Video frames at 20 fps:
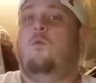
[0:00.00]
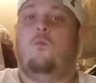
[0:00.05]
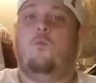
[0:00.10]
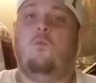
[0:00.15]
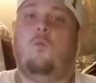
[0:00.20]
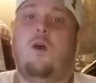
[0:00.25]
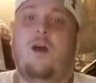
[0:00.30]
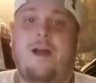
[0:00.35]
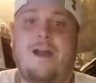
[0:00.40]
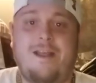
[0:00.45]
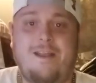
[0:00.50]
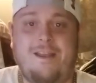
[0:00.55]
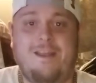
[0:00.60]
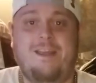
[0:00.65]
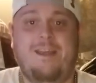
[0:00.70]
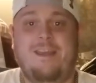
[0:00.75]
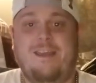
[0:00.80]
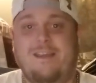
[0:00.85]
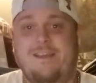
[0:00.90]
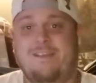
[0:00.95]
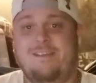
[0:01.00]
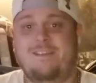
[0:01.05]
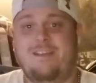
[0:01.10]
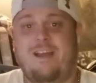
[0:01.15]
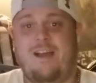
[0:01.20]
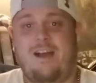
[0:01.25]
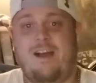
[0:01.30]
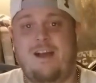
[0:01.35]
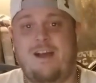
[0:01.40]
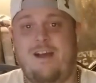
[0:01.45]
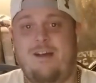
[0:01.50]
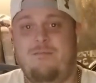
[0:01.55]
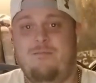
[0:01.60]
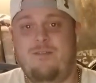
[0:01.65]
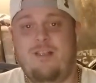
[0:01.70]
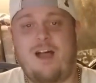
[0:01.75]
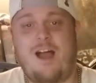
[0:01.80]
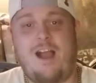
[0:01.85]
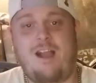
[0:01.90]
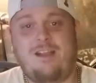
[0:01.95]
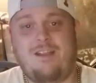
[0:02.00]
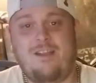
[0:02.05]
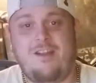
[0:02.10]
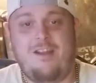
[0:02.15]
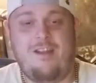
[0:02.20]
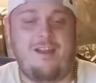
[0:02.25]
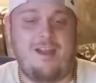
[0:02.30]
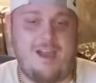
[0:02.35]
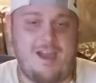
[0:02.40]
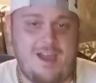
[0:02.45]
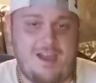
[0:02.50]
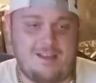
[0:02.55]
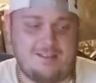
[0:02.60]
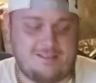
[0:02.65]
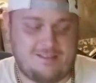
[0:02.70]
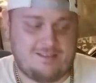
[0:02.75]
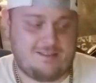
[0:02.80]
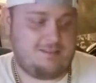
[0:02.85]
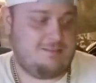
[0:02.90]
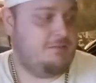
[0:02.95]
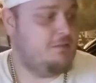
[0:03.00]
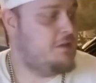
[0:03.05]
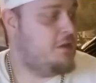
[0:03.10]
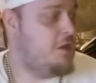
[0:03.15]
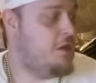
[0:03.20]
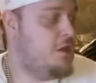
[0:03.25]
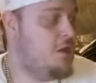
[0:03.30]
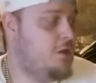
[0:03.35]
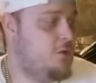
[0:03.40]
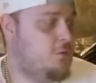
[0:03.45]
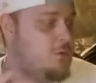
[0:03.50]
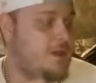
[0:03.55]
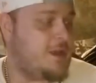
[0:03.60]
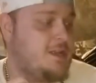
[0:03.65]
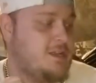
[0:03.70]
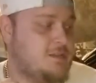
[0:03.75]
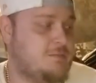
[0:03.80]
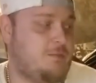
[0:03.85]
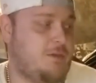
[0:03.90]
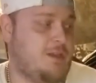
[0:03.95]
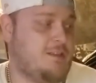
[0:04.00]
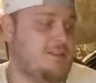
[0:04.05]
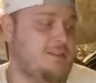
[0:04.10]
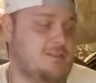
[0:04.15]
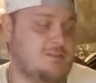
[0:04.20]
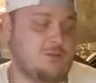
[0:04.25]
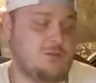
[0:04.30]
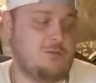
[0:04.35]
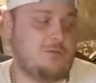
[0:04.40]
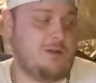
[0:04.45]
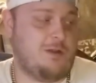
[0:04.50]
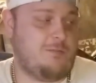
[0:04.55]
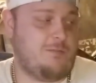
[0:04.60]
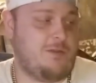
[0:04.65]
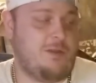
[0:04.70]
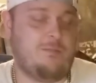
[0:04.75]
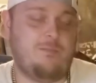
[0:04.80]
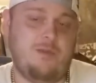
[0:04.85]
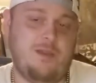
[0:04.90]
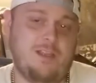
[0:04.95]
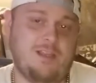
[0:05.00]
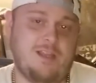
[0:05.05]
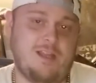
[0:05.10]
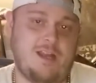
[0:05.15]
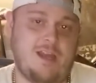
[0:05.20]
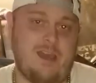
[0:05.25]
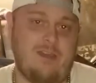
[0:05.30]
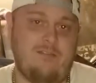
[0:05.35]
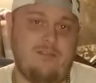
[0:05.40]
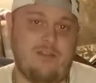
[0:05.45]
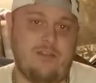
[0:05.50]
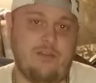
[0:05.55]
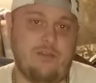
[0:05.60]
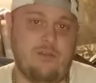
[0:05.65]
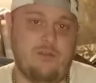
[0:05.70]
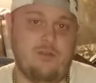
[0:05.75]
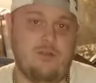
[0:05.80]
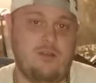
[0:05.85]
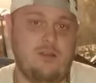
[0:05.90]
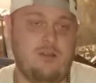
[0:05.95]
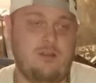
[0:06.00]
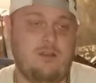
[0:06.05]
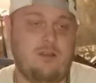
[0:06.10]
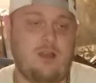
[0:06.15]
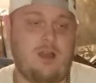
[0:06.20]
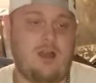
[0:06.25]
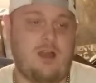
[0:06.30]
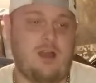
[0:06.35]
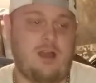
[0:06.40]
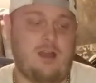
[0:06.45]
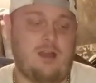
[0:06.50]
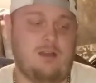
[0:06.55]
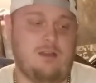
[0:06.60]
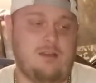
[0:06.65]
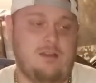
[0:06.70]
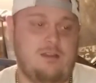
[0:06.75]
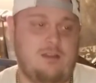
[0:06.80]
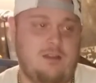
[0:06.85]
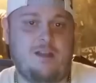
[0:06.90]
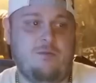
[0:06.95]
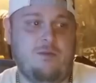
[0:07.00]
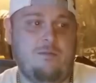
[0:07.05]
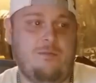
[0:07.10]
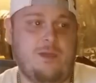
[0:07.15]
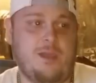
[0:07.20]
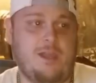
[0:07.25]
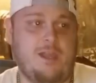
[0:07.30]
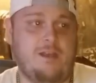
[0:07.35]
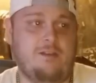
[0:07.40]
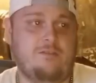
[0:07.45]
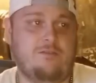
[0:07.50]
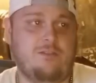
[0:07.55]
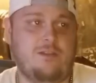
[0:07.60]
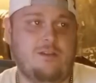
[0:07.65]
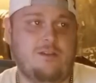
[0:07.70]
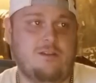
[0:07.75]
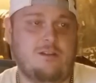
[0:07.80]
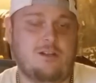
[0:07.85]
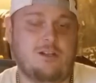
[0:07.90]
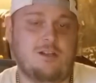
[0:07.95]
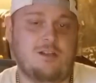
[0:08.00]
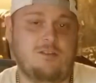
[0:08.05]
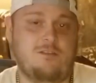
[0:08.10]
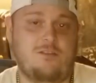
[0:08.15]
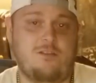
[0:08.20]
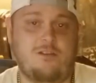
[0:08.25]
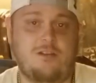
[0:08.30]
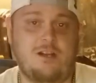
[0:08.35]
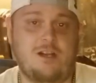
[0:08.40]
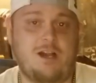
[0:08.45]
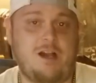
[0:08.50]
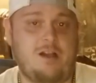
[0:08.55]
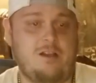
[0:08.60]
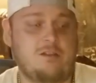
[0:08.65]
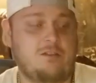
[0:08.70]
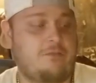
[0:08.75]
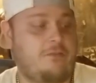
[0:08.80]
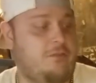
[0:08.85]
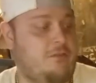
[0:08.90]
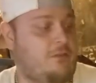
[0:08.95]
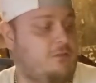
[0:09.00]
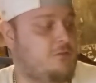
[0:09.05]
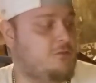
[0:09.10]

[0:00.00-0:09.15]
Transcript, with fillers: What is up, locker heads? We just picked this room up at Pitkin Avenue. Uh, we paid three hundred thirty dollars for this